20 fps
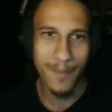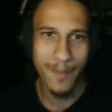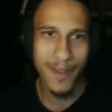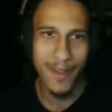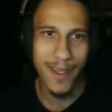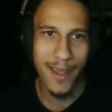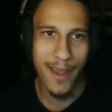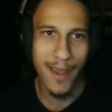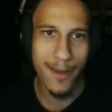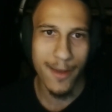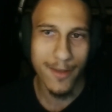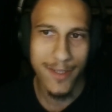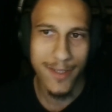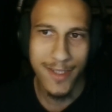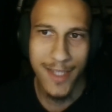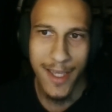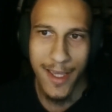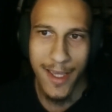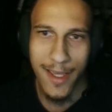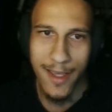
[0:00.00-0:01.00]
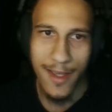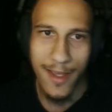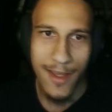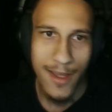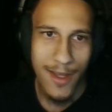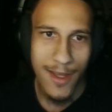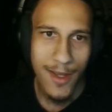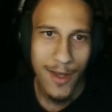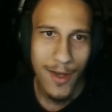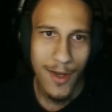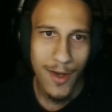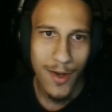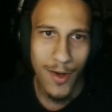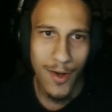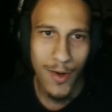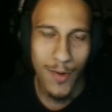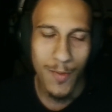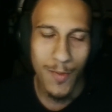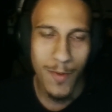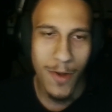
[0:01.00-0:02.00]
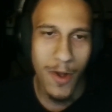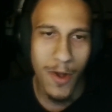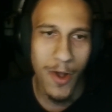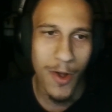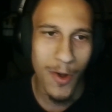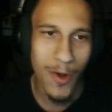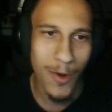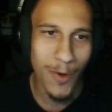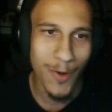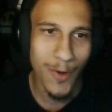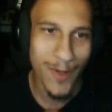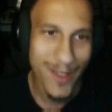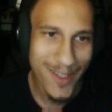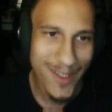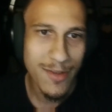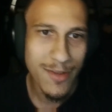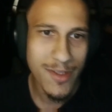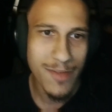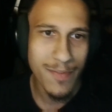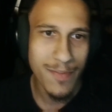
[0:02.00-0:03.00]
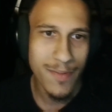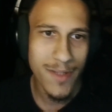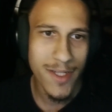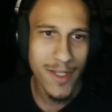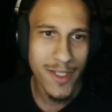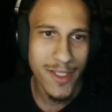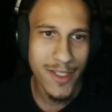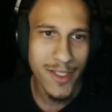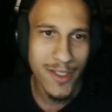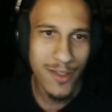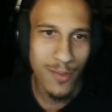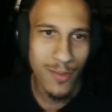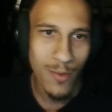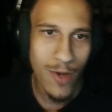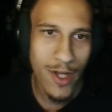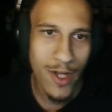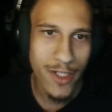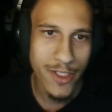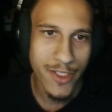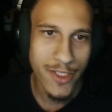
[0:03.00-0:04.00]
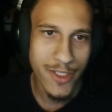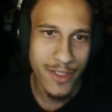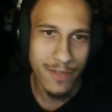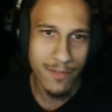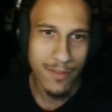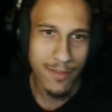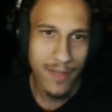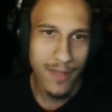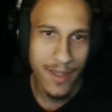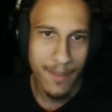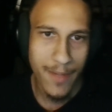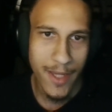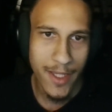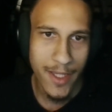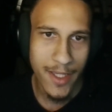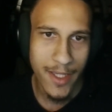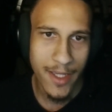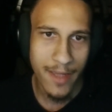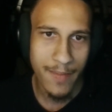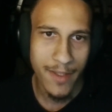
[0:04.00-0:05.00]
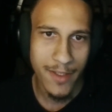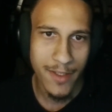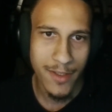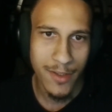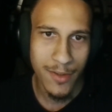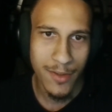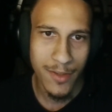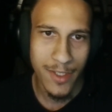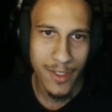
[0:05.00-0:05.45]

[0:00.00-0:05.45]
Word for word: Meow say, Oh, whoa. It was a pleasure to watch you play my game as